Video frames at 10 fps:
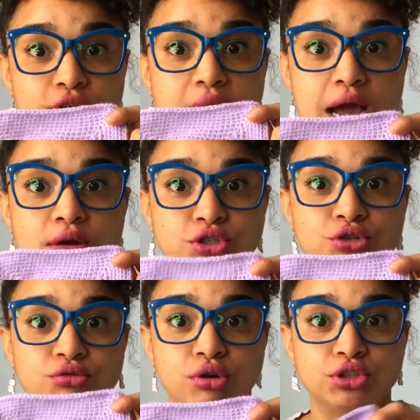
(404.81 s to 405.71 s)
how to
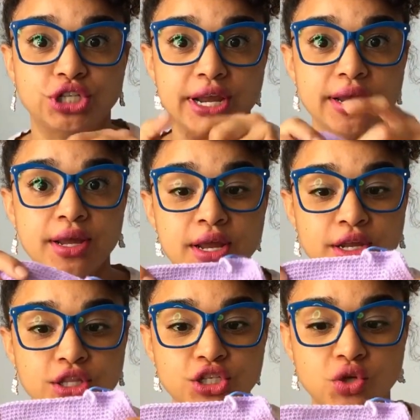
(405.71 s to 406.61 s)
crochet
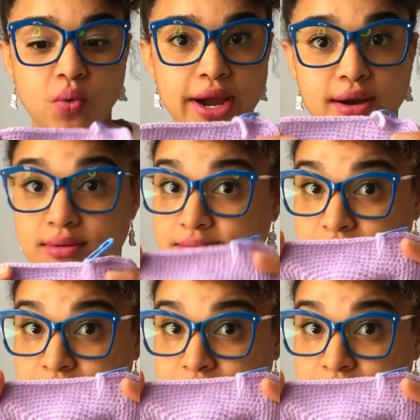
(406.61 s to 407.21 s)
the square.